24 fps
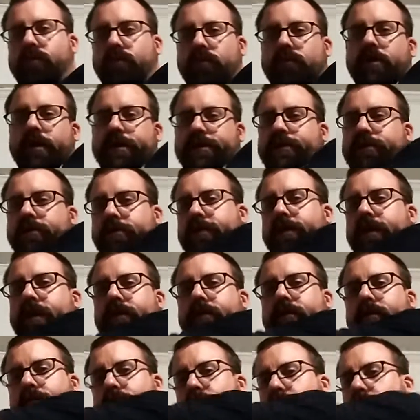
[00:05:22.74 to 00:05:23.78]
what you're
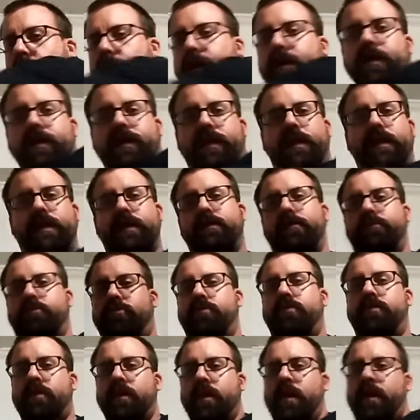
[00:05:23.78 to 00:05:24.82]
doing with it.
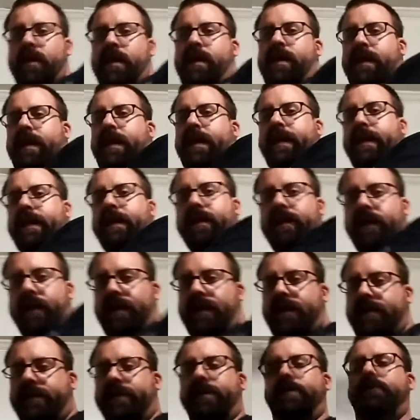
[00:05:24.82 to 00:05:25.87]
And I